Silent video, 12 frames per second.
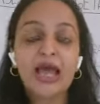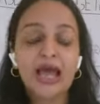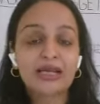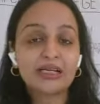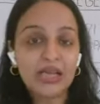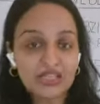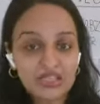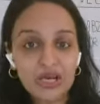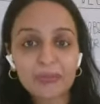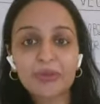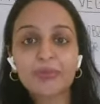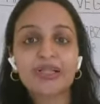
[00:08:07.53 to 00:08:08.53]
And lunch
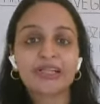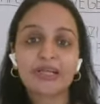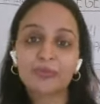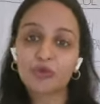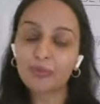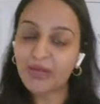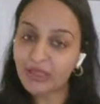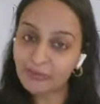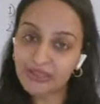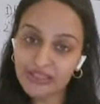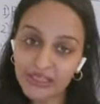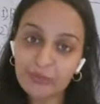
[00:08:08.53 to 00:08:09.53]
ka bhi matlab dopahar
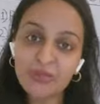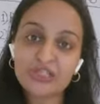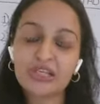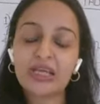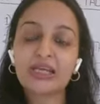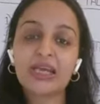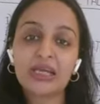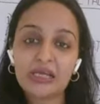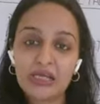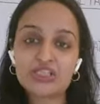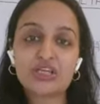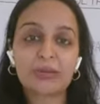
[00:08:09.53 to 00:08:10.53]
mein 3 baje nahi hai,
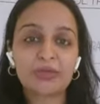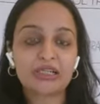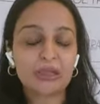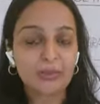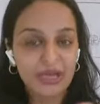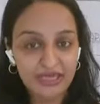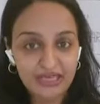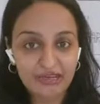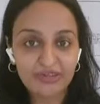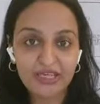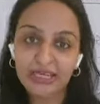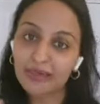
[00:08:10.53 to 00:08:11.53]
lunch ka matlab hai
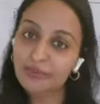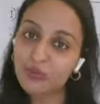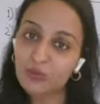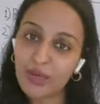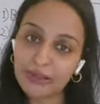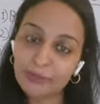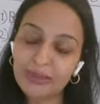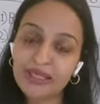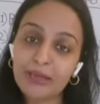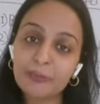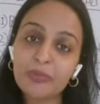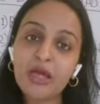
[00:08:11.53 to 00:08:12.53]
11 am to 1
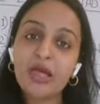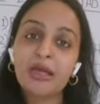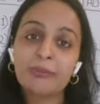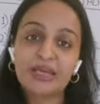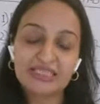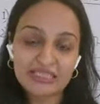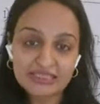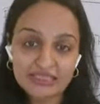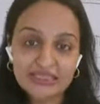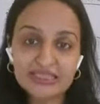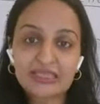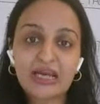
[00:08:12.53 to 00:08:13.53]
pm, because this
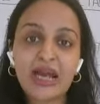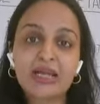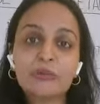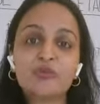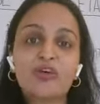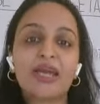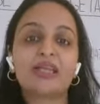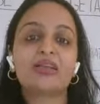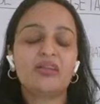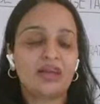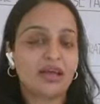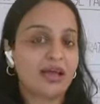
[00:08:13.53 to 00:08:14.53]
is the time
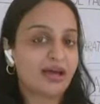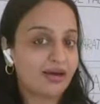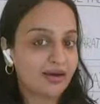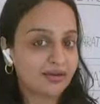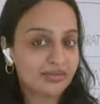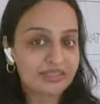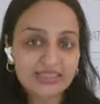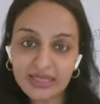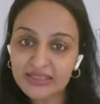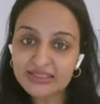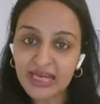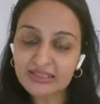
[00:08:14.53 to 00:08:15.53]
when the
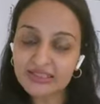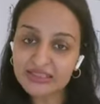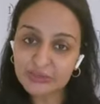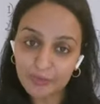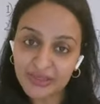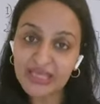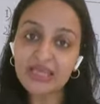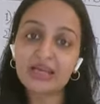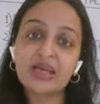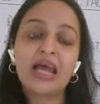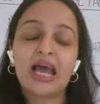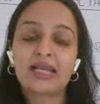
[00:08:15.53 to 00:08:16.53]
sun is at its peak,
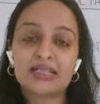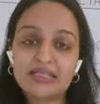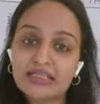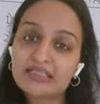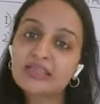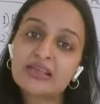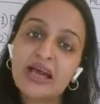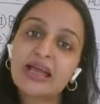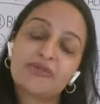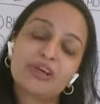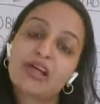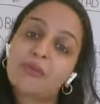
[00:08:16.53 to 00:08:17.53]
and this is the
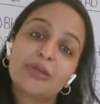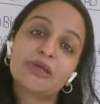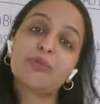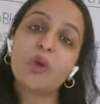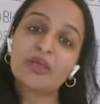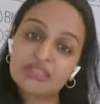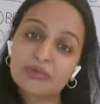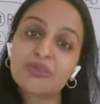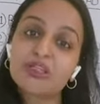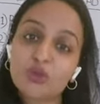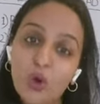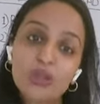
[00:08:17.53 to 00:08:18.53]
time when our
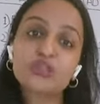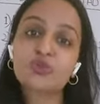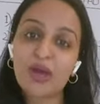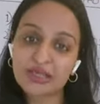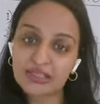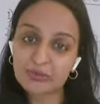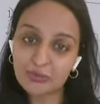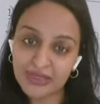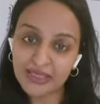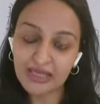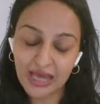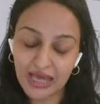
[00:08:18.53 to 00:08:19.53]
metabolism is also at its
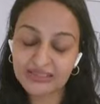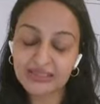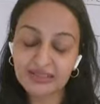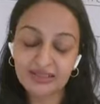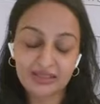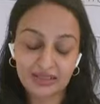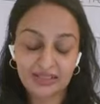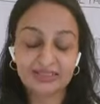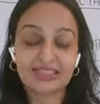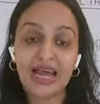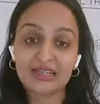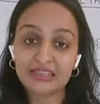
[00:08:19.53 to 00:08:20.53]
peak, as it
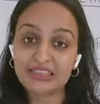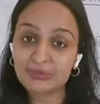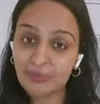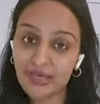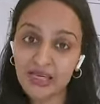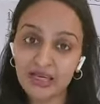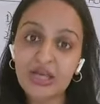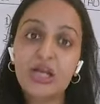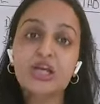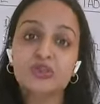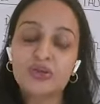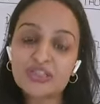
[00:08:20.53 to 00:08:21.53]
is at its peak.
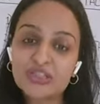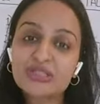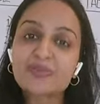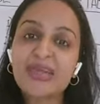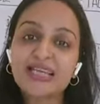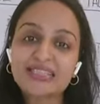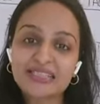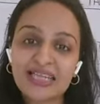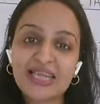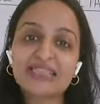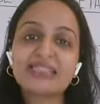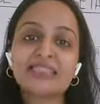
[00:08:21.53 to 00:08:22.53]
So it just makes
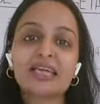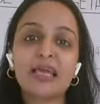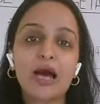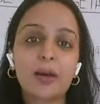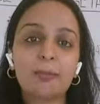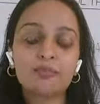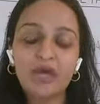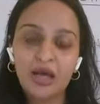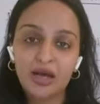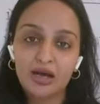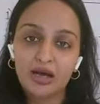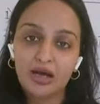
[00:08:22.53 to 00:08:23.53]
sense ki hum
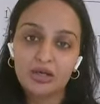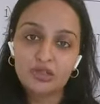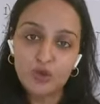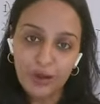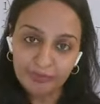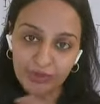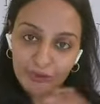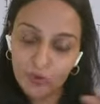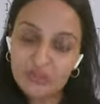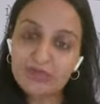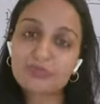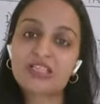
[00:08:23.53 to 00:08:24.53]
jo apna
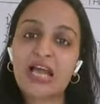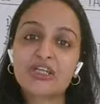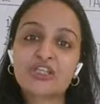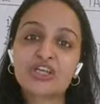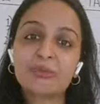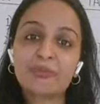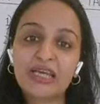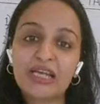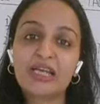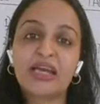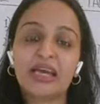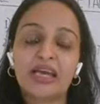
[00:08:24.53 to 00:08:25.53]
most substantial
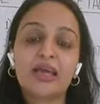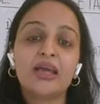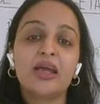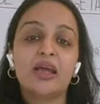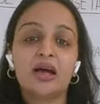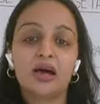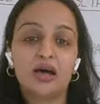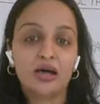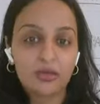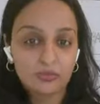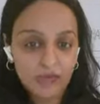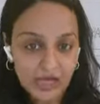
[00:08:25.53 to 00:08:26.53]
meal hai
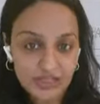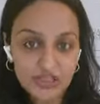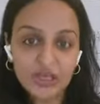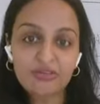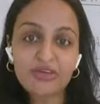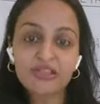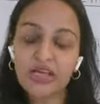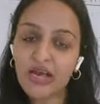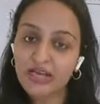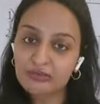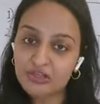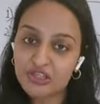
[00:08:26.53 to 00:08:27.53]
lunch ke waqt
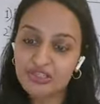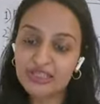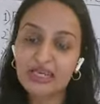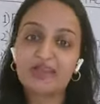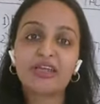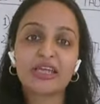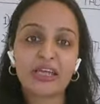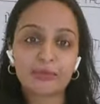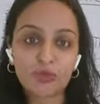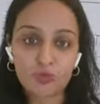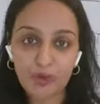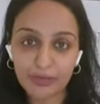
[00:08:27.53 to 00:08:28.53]
khaye, which is 11
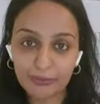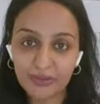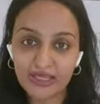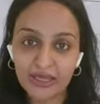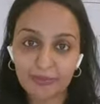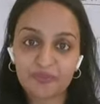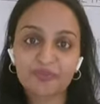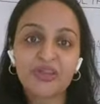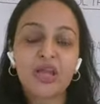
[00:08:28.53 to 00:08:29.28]
am to 1 pm.